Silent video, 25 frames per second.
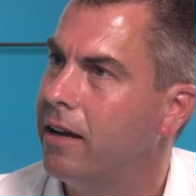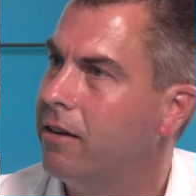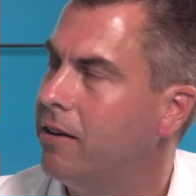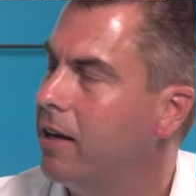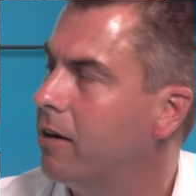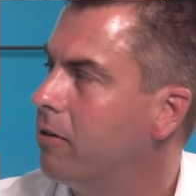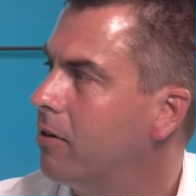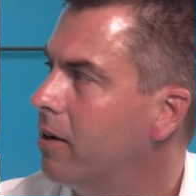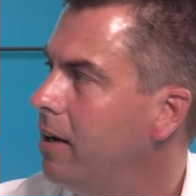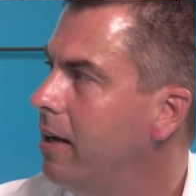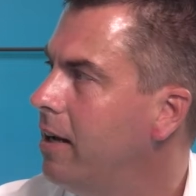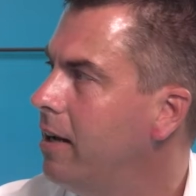
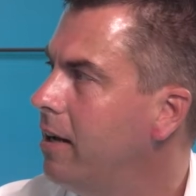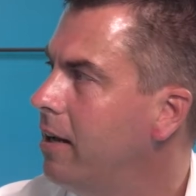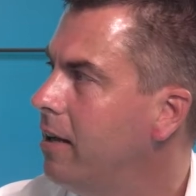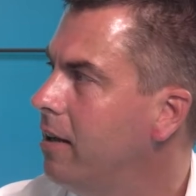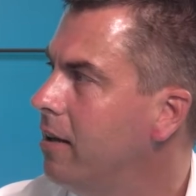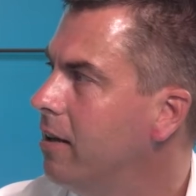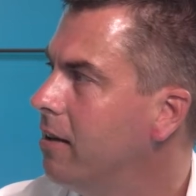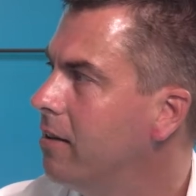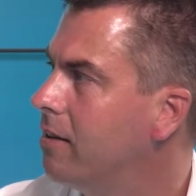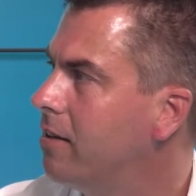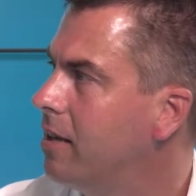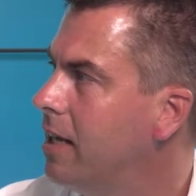Now
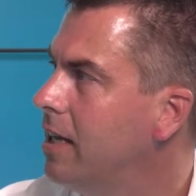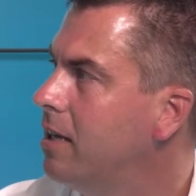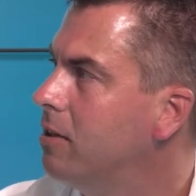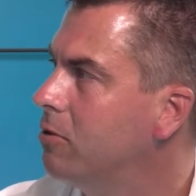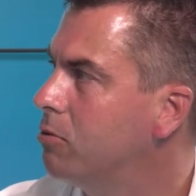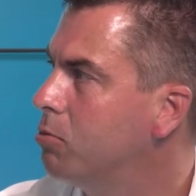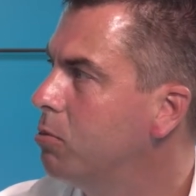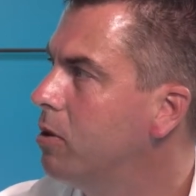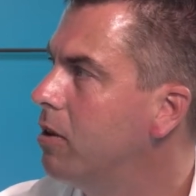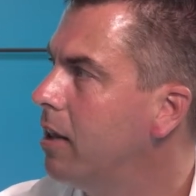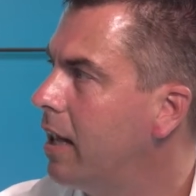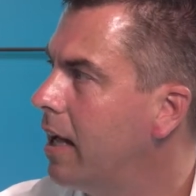clearly
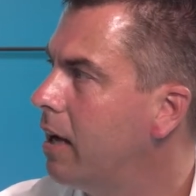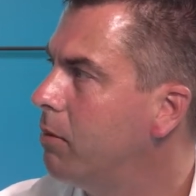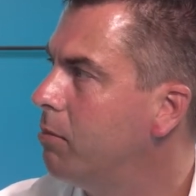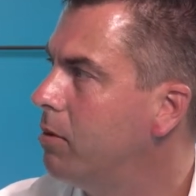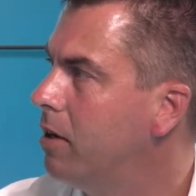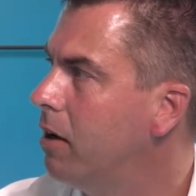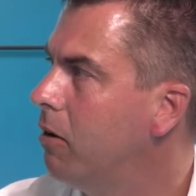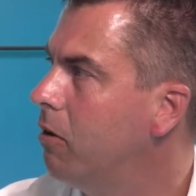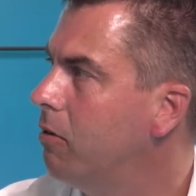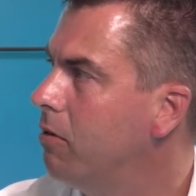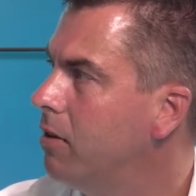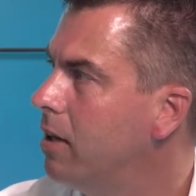things will
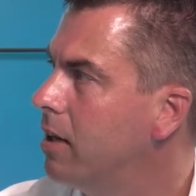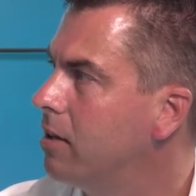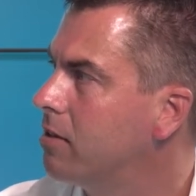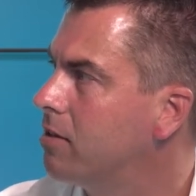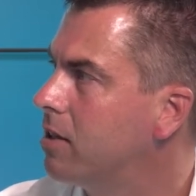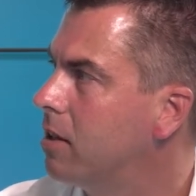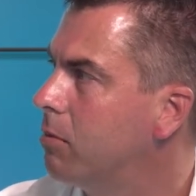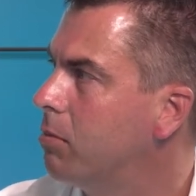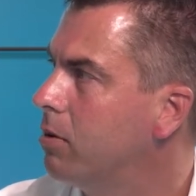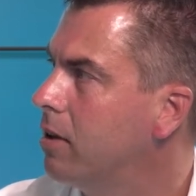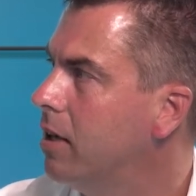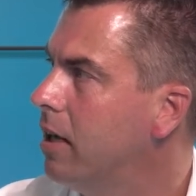happen over the
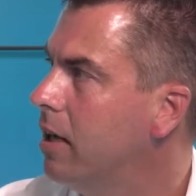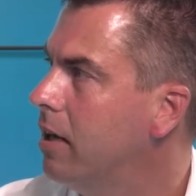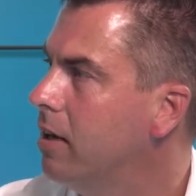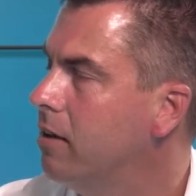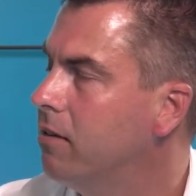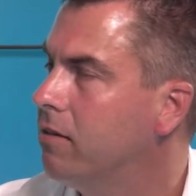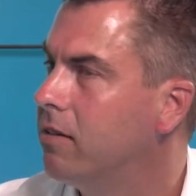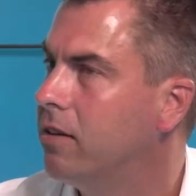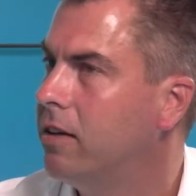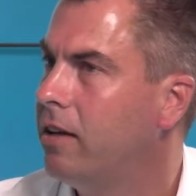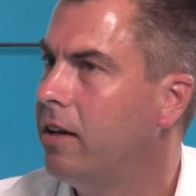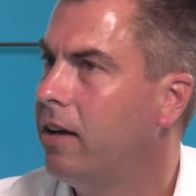next couple of
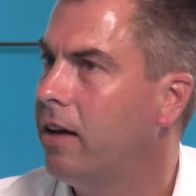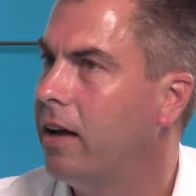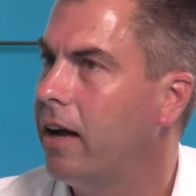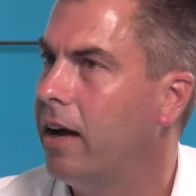years,